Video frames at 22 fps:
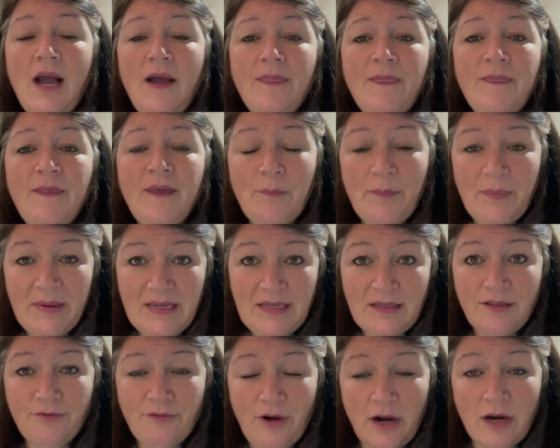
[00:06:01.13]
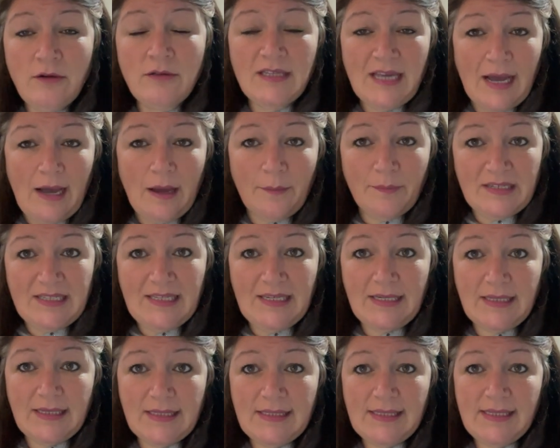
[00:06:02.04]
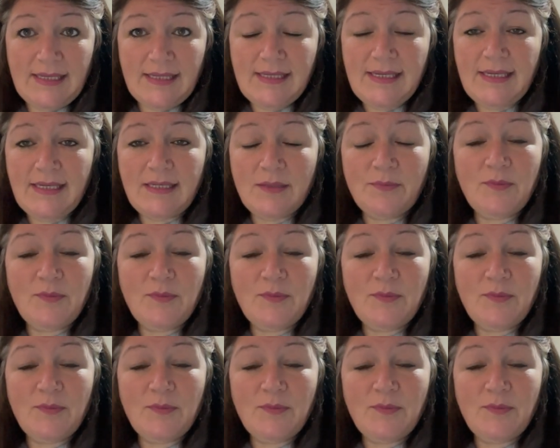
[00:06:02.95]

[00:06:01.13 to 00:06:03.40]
The roads are busy in the cities,